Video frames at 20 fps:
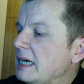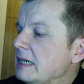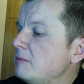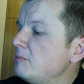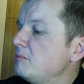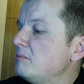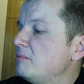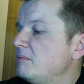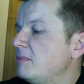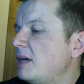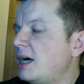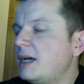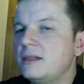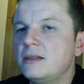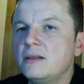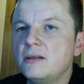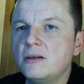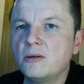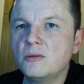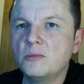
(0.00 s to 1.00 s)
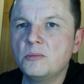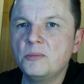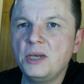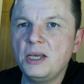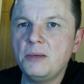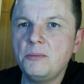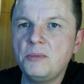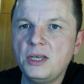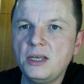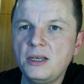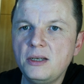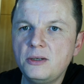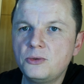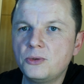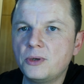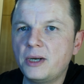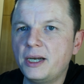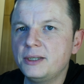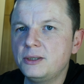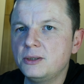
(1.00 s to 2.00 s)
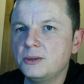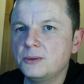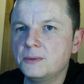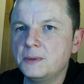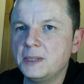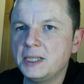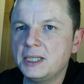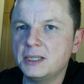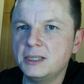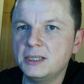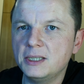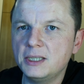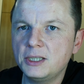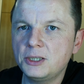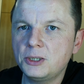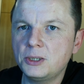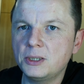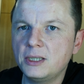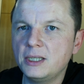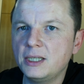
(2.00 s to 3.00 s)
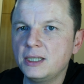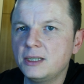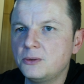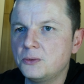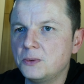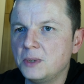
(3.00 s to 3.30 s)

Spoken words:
and I don't know, maybe try to recondition it,